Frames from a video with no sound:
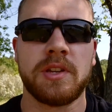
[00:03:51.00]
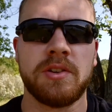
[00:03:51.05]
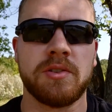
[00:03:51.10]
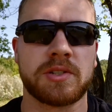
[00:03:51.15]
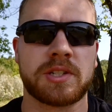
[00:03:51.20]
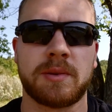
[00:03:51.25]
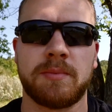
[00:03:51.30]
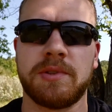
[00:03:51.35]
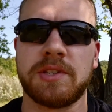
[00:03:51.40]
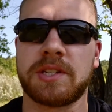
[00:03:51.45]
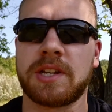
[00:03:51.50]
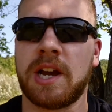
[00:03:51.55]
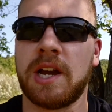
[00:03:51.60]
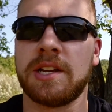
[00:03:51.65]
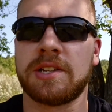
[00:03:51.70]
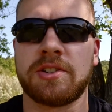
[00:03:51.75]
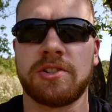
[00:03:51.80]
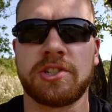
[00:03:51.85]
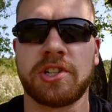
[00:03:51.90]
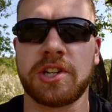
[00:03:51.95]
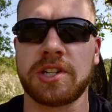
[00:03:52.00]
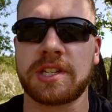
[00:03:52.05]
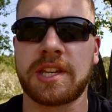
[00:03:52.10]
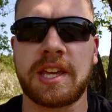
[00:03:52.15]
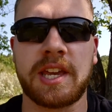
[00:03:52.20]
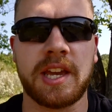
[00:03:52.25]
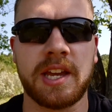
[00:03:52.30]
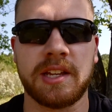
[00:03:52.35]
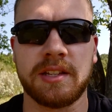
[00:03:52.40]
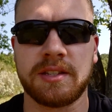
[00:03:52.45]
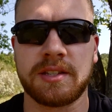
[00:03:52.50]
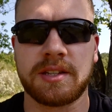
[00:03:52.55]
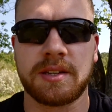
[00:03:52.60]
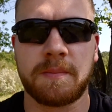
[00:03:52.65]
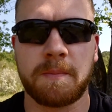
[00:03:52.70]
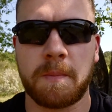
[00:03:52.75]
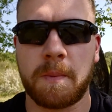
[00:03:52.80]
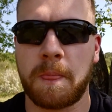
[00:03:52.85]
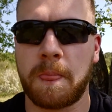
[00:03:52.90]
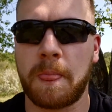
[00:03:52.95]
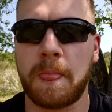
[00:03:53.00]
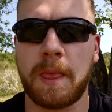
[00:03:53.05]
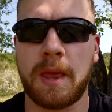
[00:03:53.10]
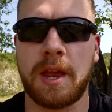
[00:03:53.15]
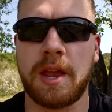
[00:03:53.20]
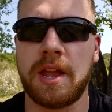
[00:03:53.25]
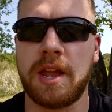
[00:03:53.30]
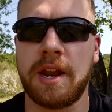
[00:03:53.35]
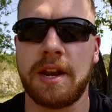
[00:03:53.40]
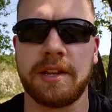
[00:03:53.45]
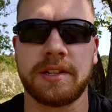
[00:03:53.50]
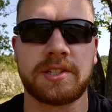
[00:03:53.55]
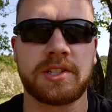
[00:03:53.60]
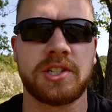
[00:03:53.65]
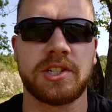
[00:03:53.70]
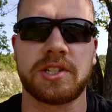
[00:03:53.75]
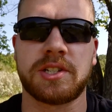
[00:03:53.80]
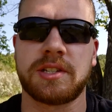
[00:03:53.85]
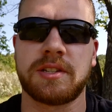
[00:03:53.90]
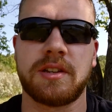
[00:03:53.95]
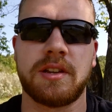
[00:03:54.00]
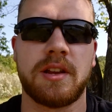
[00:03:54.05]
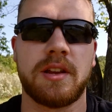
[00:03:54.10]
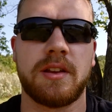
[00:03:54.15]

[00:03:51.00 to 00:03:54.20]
some of these guys are just kids, and it's just,